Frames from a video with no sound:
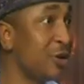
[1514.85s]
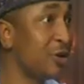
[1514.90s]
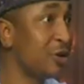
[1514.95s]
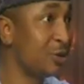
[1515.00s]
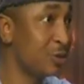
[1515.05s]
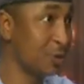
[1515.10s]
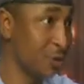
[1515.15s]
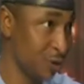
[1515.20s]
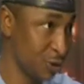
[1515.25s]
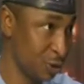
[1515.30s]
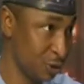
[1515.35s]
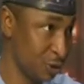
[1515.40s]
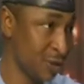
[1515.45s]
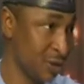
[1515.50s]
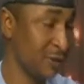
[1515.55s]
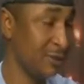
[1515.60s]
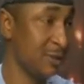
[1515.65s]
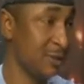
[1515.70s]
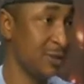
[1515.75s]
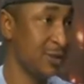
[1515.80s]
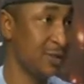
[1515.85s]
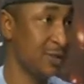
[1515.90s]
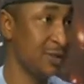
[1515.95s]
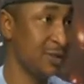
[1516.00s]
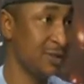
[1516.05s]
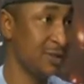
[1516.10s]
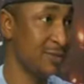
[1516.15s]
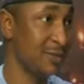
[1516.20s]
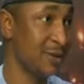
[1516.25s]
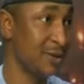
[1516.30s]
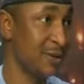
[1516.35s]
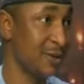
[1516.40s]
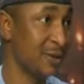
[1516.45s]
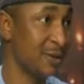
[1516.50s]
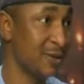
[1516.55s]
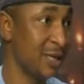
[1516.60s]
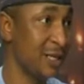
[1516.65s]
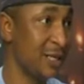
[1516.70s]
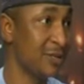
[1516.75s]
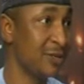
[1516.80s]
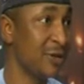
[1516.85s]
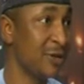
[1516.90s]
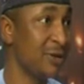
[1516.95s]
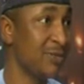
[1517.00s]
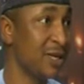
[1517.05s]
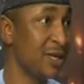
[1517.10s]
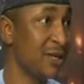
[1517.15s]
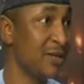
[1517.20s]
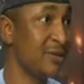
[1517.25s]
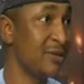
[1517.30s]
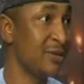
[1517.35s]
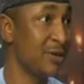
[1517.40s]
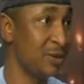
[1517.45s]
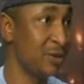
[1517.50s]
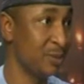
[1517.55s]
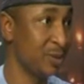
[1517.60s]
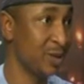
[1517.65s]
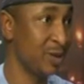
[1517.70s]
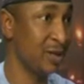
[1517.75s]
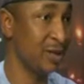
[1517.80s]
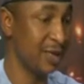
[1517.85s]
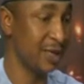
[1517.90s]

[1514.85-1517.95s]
into continual voters. Oh, because right. let's not make it ceremonial.